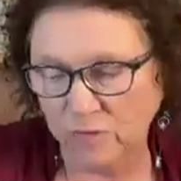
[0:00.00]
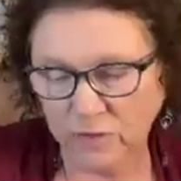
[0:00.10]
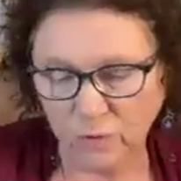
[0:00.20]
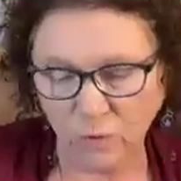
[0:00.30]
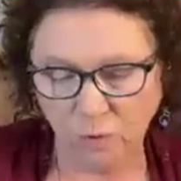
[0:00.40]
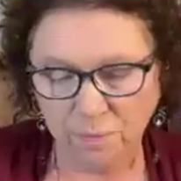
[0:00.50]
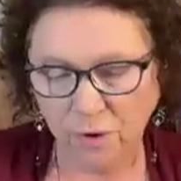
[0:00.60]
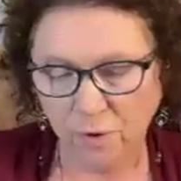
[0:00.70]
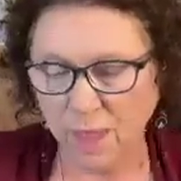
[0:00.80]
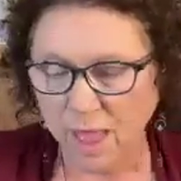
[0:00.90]
of
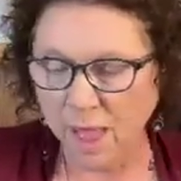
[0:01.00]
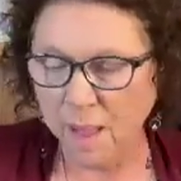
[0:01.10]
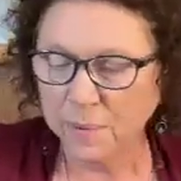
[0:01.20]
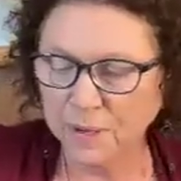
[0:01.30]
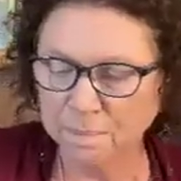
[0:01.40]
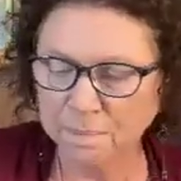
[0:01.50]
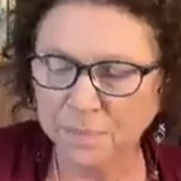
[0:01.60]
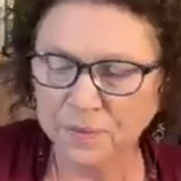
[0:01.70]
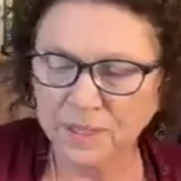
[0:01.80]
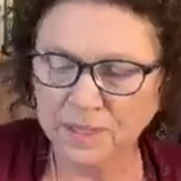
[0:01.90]
Scorpio. But
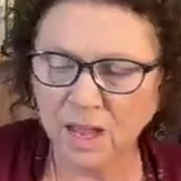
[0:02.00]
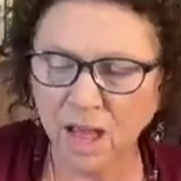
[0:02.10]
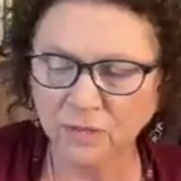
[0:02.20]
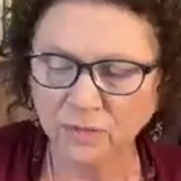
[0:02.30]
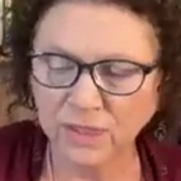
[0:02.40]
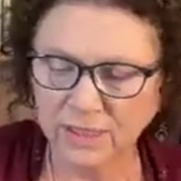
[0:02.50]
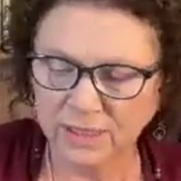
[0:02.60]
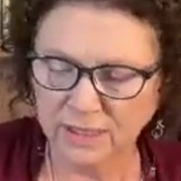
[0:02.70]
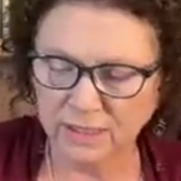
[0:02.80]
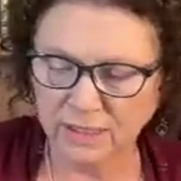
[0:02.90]
this
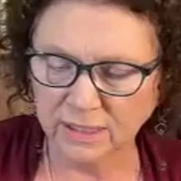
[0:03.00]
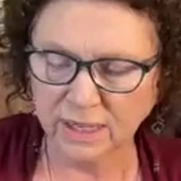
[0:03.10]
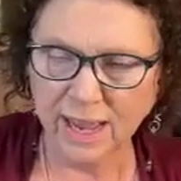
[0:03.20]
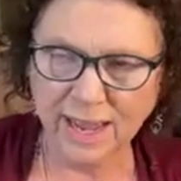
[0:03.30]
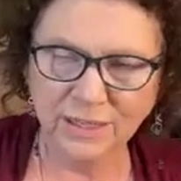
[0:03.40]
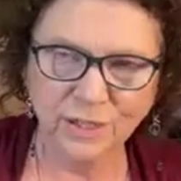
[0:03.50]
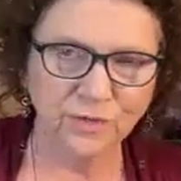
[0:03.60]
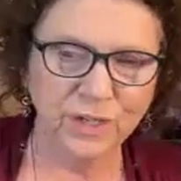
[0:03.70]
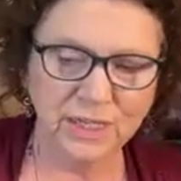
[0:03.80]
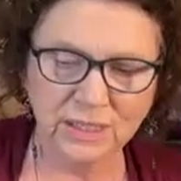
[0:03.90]
conflict and
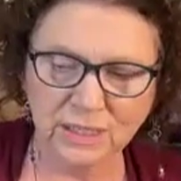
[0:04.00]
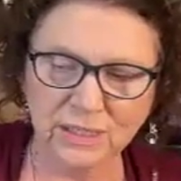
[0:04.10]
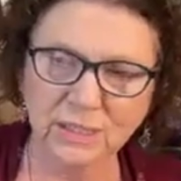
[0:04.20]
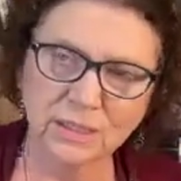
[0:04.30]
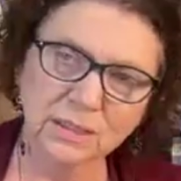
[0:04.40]
defeat,